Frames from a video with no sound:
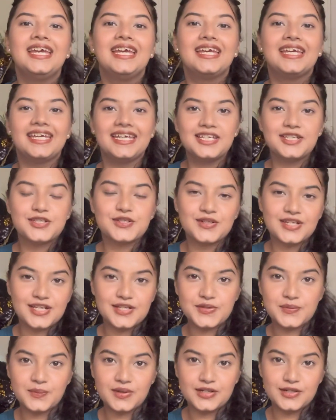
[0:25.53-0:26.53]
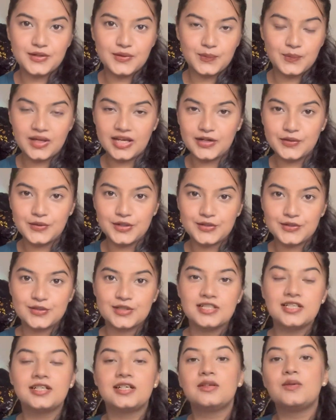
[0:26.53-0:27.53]
In today's video, we are going to
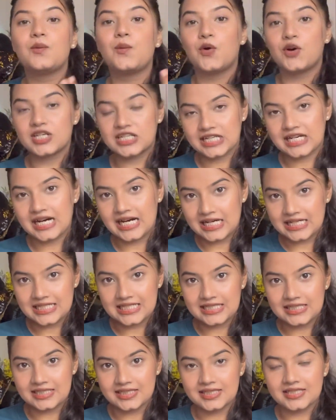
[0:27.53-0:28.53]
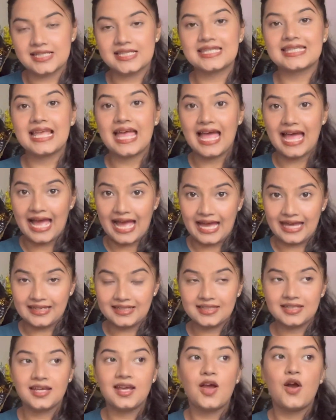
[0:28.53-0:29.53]
learn what are articles and
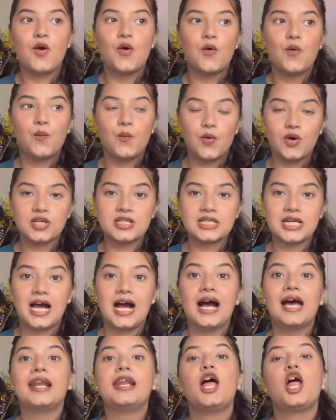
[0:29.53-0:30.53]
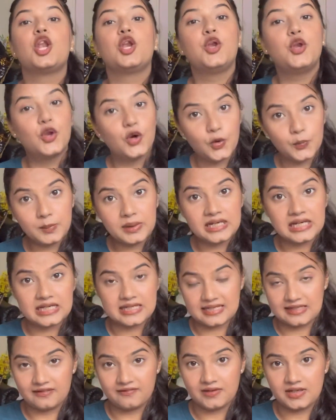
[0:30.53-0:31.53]
what are
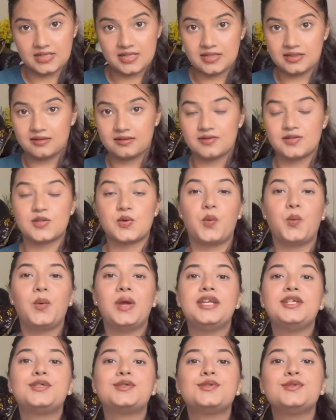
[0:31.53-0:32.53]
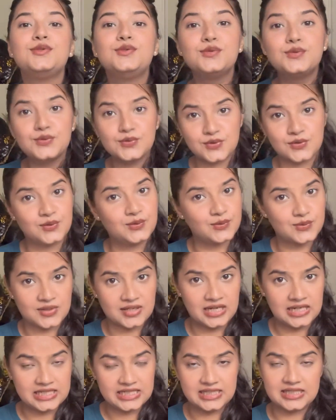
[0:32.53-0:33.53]
nominative articles, when to use those
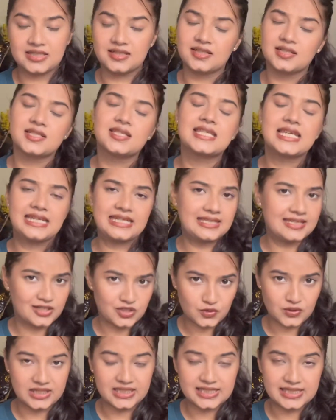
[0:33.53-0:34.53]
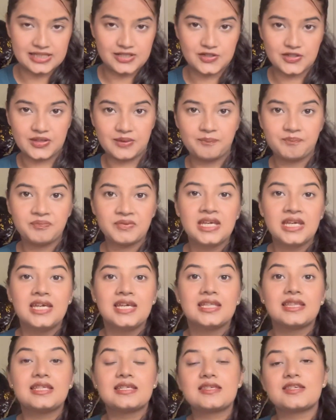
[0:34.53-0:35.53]
articles, etc. etc.
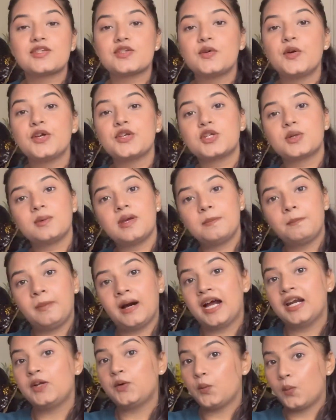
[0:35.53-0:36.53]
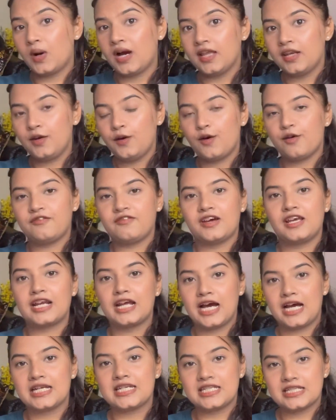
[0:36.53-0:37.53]
This is going to be part 1 of our
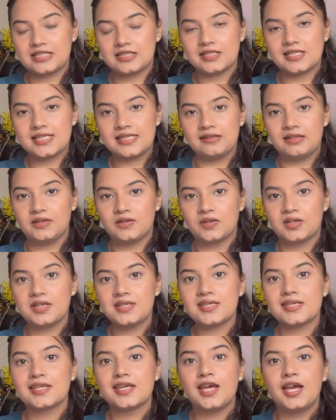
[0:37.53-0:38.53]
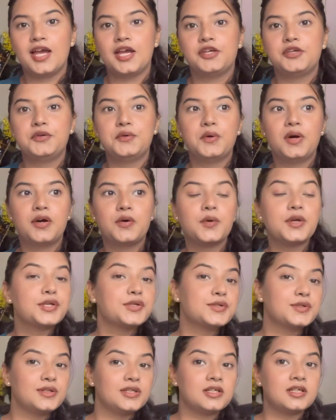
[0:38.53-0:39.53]
article series. You are going
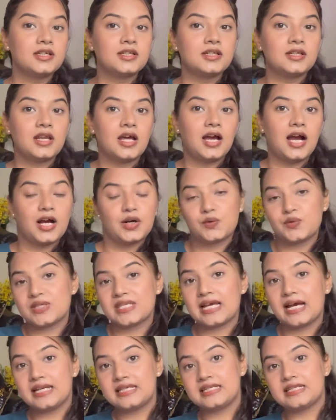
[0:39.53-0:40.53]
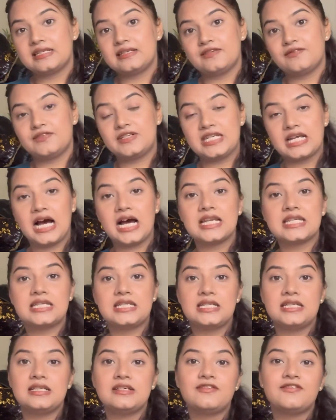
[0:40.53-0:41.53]
to learn accusative,
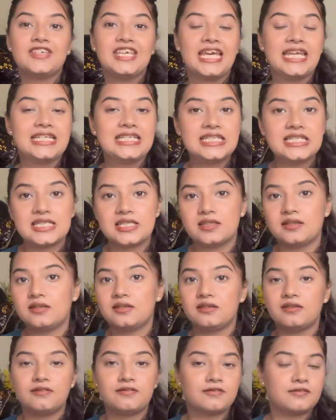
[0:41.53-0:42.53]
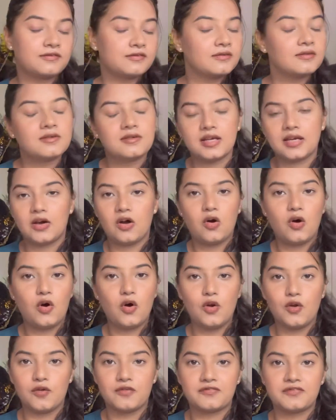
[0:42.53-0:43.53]
dative, genitive, all
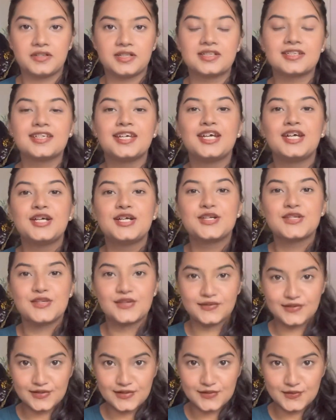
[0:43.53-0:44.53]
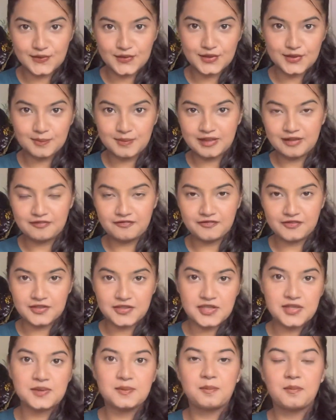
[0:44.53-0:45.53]
of it. So this is going to be the
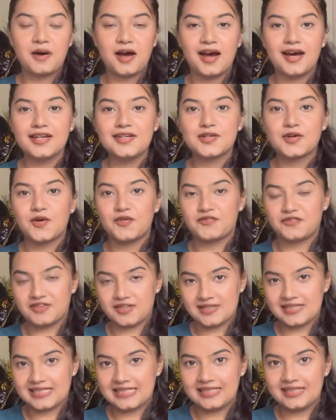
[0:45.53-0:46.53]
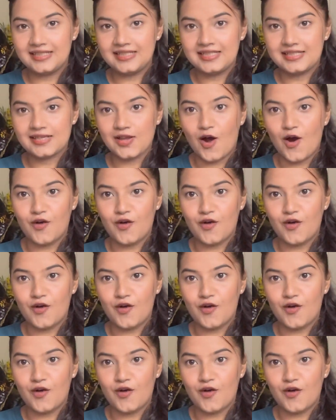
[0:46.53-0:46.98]
first part of the series.